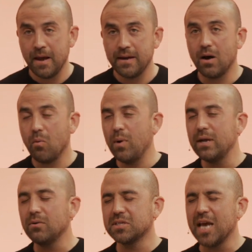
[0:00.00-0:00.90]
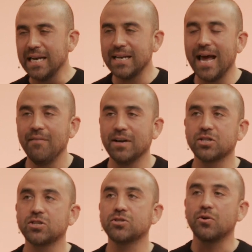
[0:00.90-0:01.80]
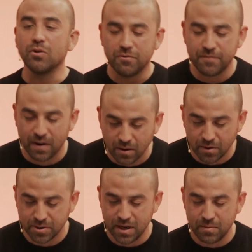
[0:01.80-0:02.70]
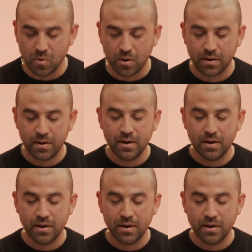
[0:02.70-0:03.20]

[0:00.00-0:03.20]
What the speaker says: Now, we don't tend to have external pharaohs anymore.